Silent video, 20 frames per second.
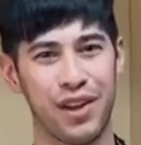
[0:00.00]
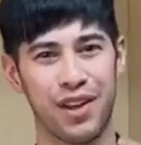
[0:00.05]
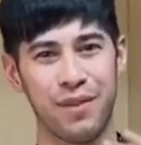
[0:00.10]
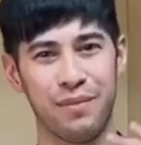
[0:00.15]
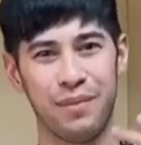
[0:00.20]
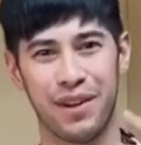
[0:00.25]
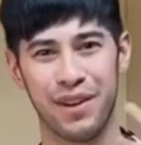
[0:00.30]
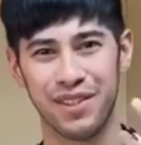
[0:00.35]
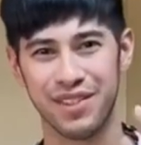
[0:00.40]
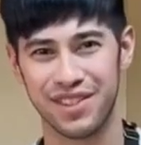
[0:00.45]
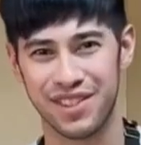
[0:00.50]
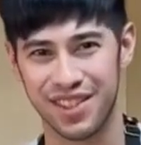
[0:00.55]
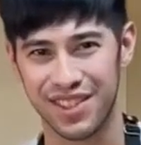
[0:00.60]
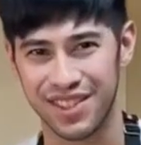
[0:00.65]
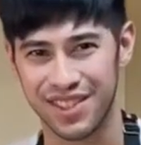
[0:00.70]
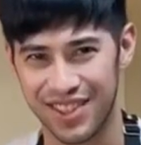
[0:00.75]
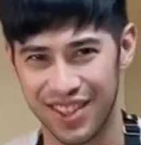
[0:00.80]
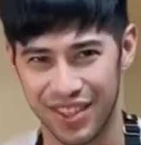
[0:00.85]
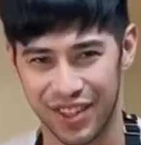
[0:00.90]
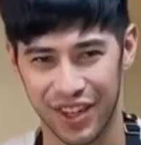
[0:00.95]
about
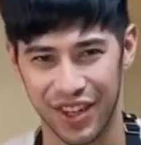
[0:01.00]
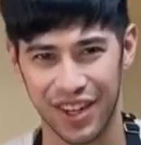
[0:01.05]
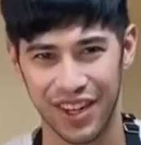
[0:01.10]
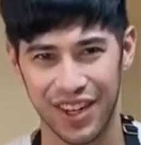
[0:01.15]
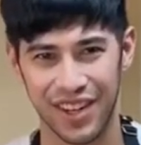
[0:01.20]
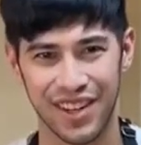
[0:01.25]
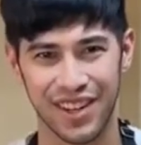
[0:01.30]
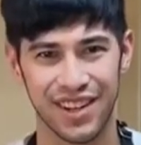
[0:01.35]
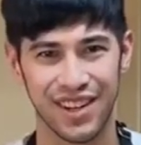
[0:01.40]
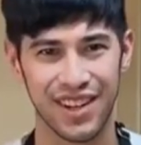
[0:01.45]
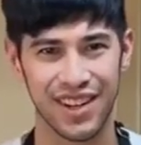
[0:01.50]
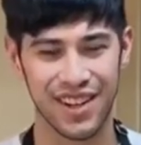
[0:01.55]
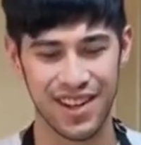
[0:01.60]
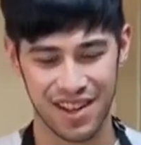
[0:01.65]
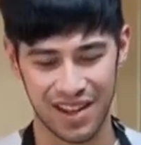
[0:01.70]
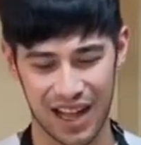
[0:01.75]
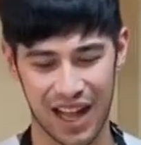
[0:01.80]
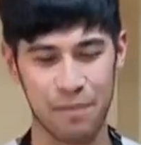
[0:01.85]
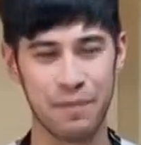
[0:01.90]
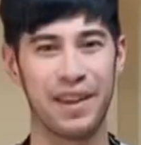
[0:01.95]
since earlier.
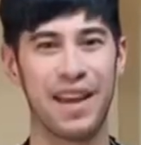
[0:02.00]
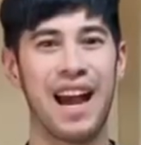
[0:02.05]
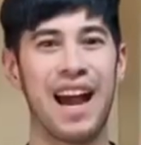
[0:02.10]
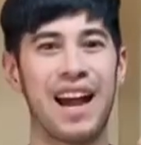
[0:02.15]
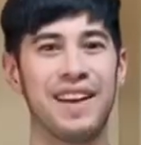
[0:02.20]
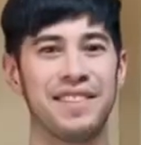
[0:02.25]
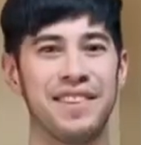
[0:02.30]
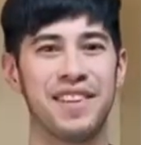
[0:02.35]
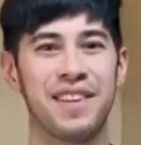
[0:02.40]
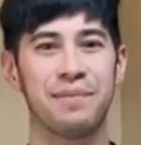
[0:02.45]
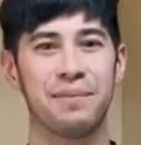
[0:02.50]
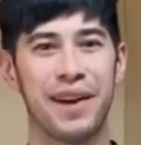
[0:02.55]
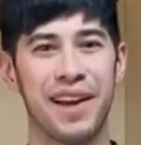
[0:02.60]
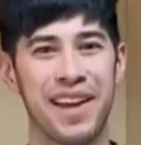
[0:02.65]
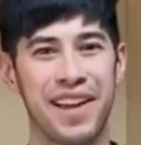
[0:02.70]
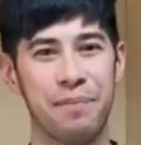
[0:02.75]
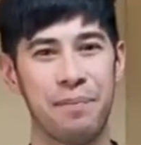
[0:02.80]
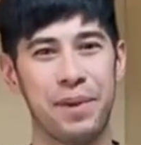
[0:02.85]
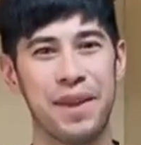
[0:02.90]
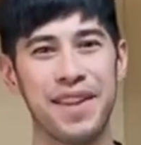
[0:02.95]
I'll be adding
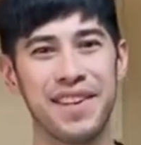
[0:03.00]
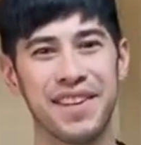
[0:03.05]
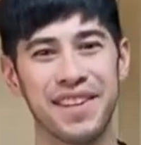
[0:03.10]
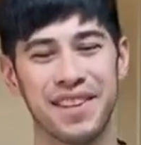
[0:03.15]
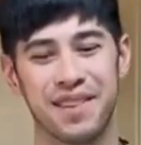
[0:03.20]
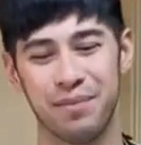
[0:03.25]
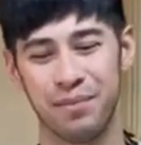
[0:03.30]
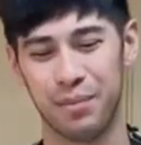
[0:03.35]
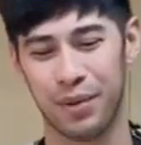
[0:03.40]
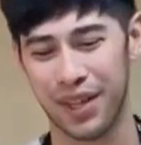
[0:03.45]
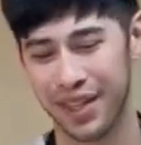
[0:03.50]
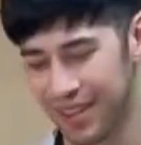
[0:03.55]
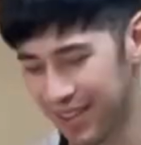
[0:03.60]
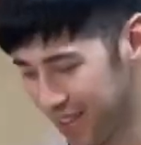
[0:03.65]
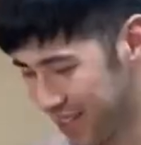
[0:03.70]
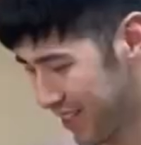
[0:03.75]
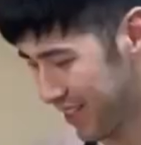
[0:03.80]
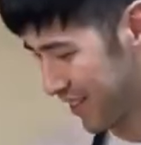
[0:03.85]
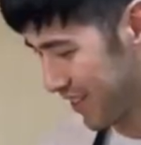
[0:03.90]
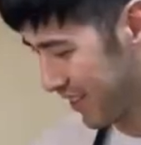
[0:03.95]
my peanut
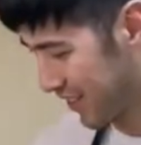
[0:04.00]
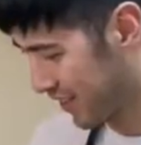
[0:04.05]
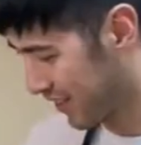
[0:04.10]
butter.